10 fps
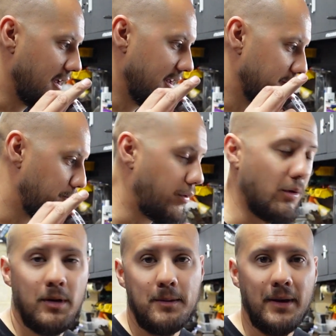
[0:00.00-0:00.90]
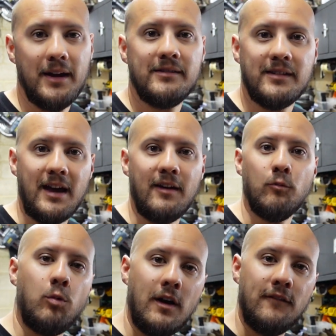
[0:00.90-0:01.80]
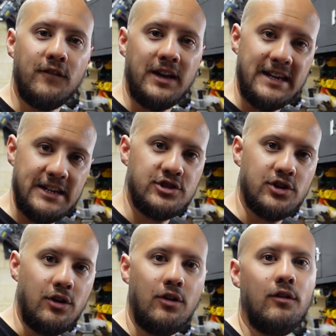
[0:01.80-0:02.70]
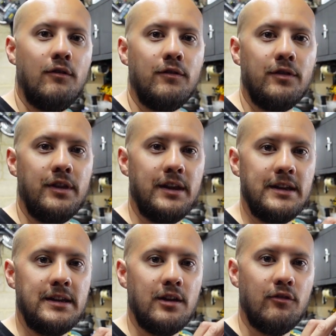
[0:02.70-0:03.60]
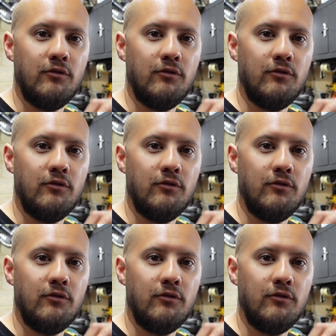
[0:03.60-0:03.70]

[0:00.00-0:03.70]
it's probably best to have one for each of the